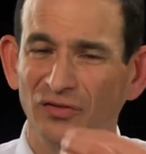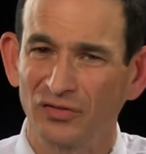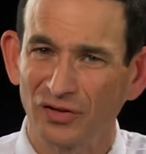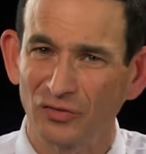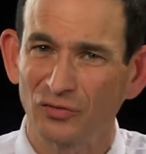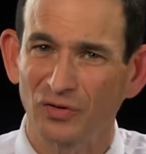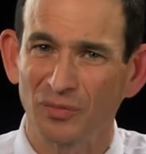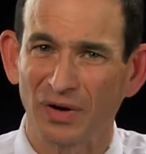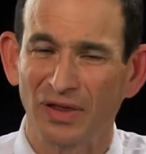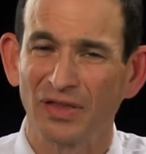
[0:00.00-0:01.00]
they're still short
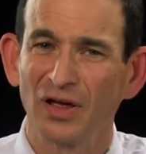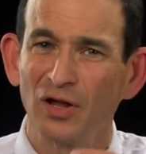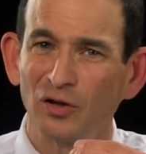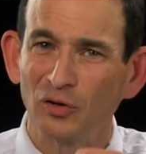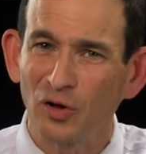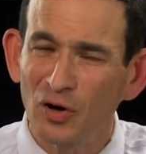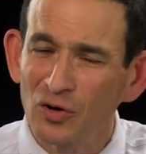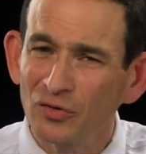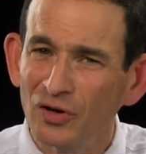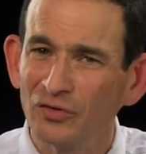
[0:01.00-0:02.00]
of breath,
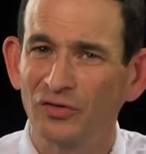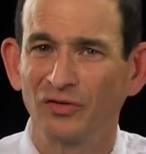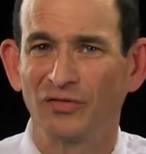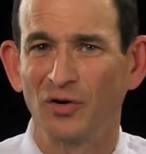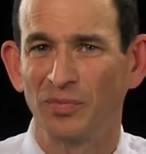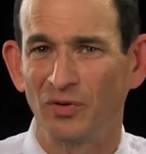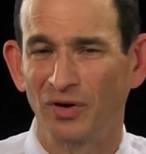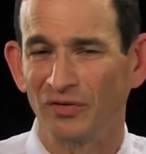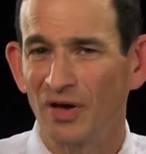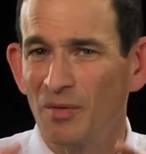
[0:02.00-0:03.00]
low doses of
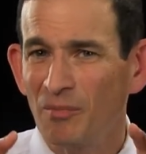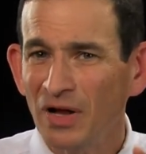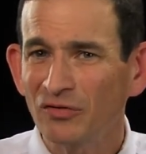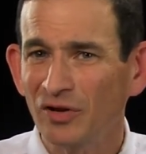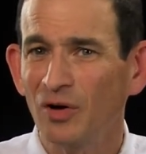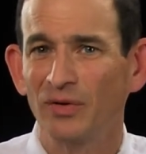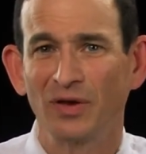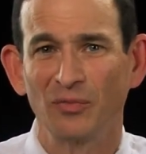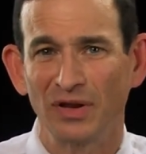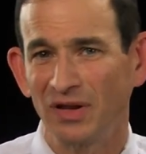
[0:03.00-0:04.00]
opioids, much lower
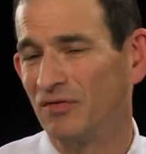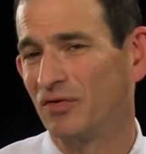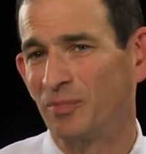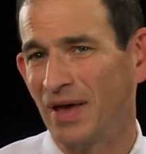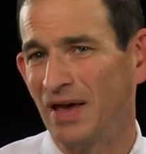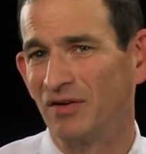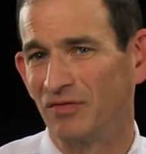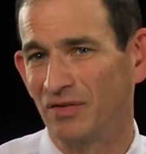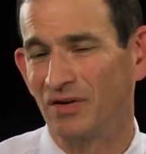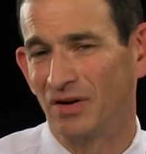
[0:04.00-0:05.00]
than we need for pain
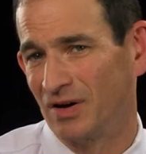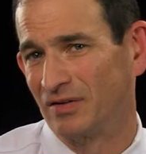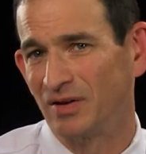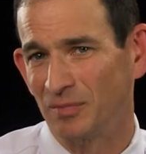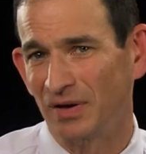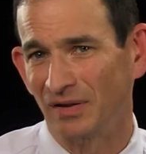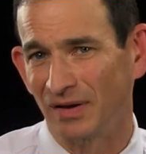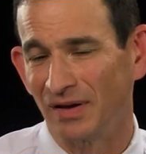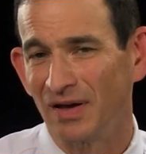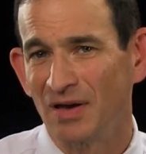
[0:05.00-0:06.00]
uh,
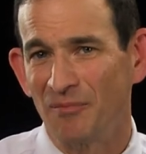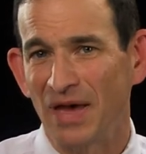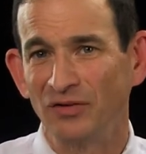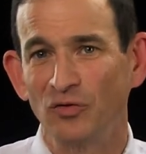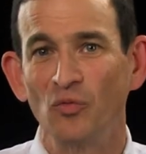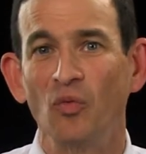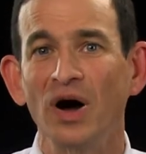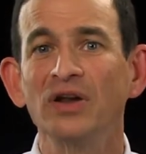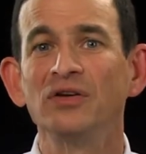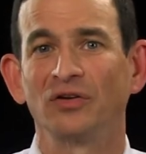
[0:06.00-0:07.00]
typically, may do
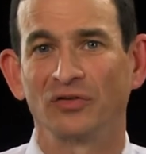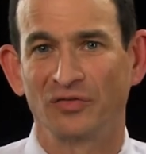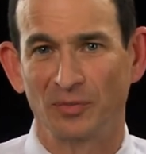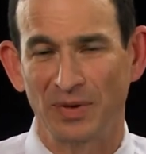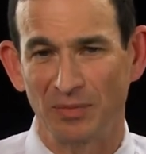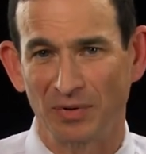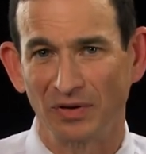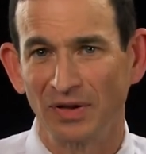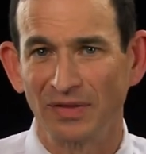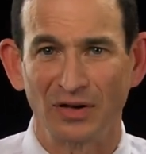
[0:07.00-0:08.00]
wonders for
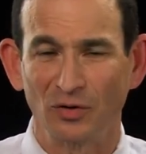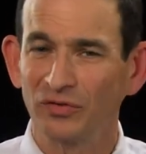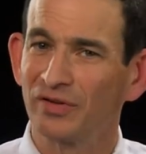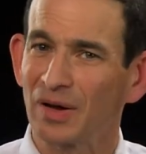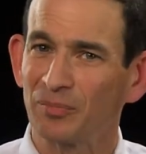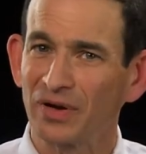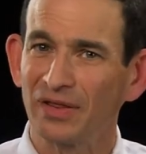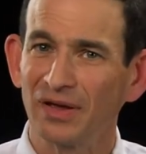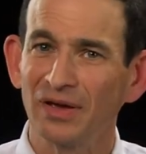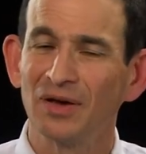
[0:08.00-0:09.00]
people. They don't stop
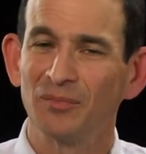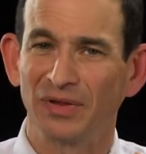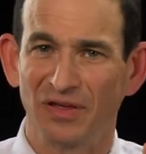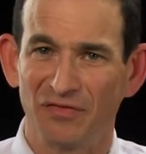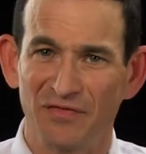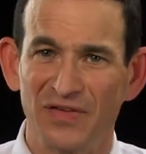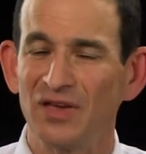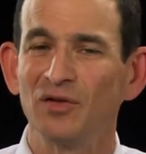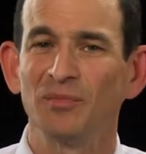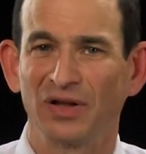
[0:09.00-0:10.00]
breathing, but they
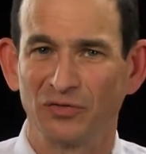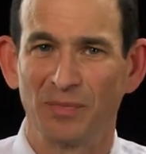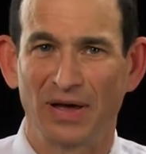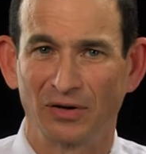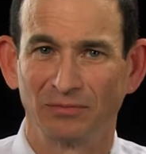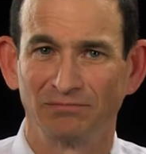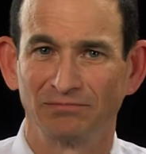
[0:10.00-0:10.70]
feel much better.